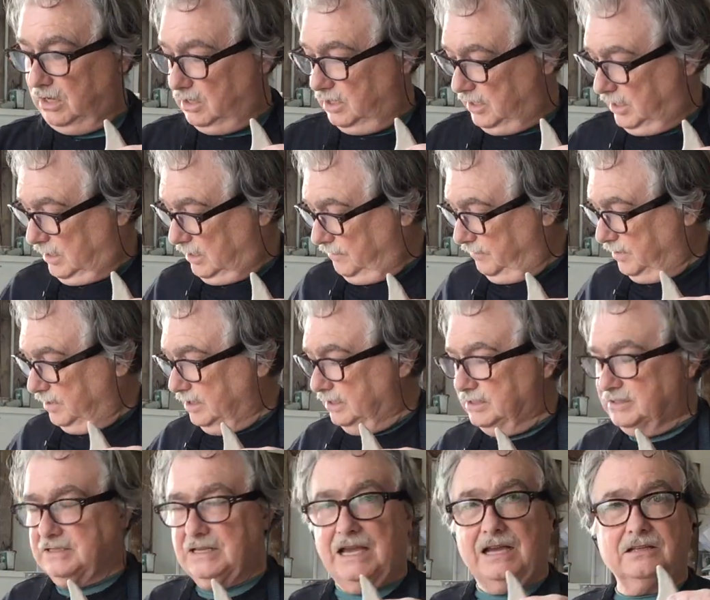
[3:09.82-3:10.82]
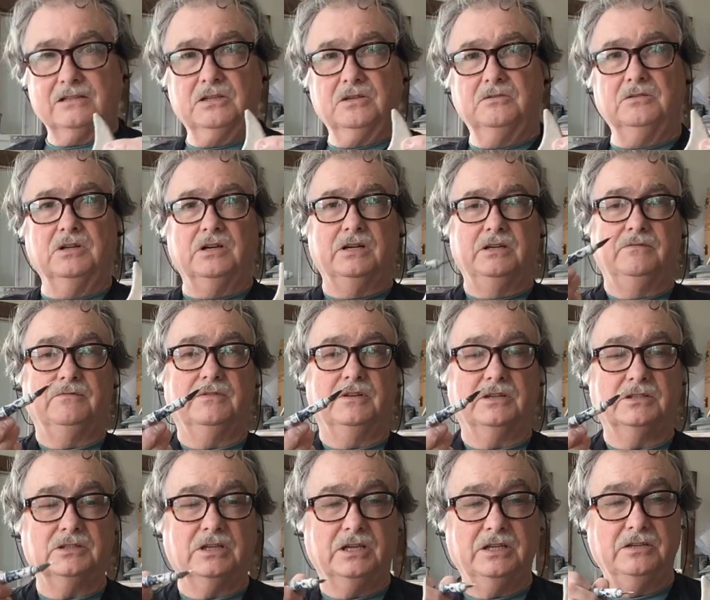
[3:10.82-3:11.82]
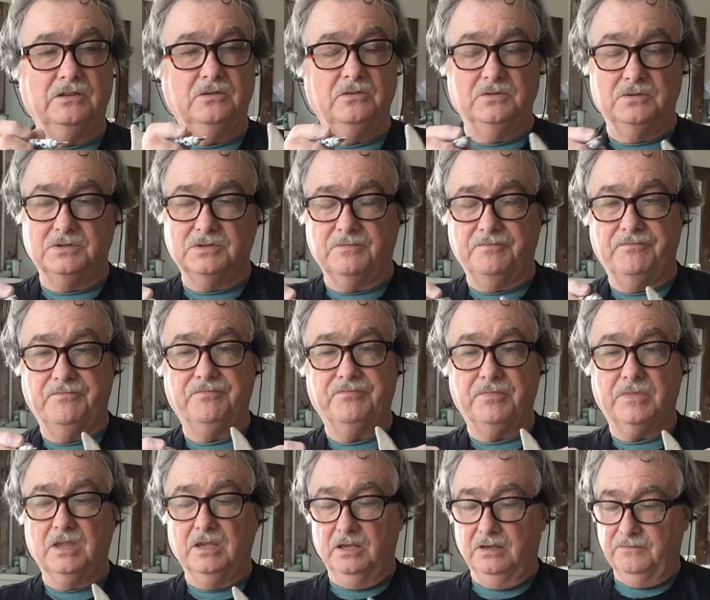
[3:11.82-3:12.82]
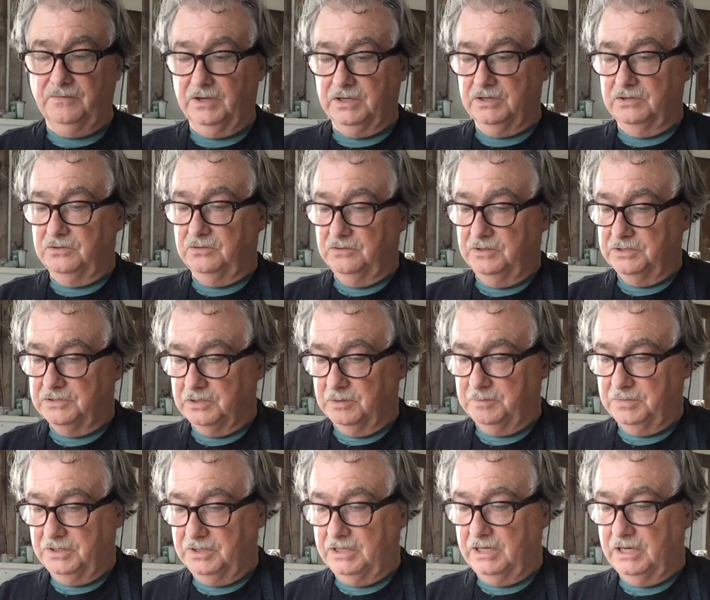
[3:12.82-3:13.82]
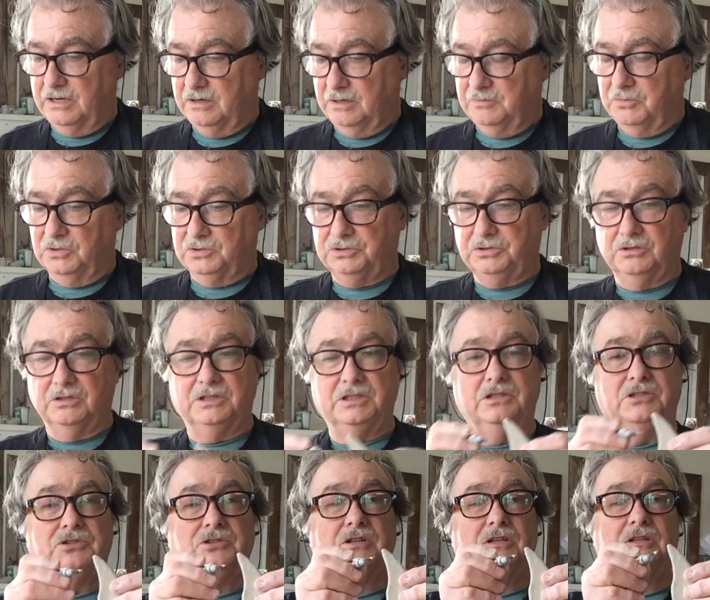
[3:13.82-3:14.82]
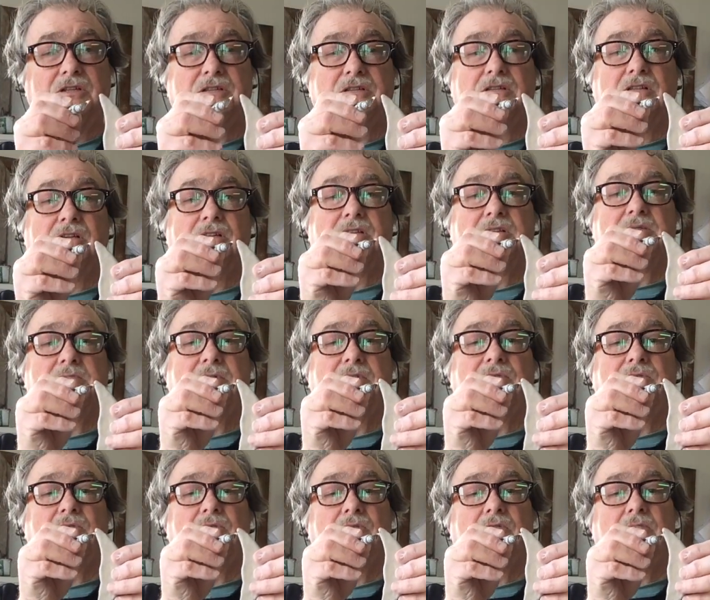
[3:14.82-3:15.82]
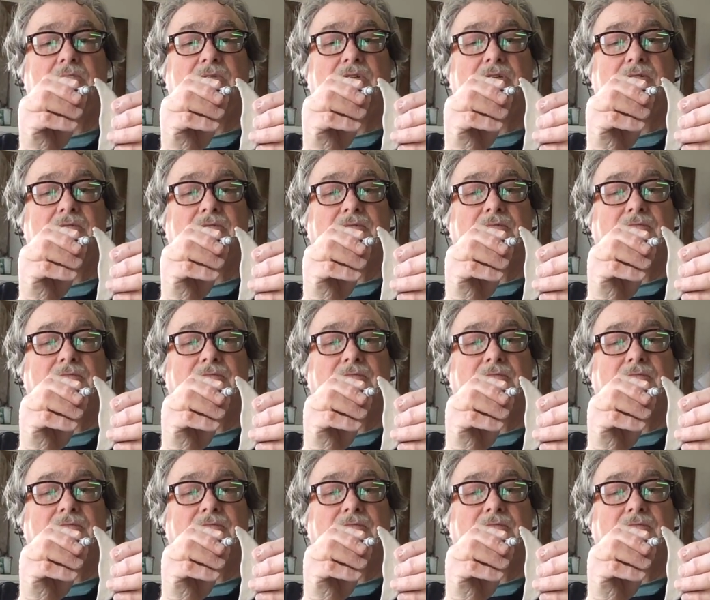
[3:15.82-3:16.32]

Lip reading: I have an X-Acto knife that I use. If I can do this up in the air, I'm not sure. I didn't try this like this before, but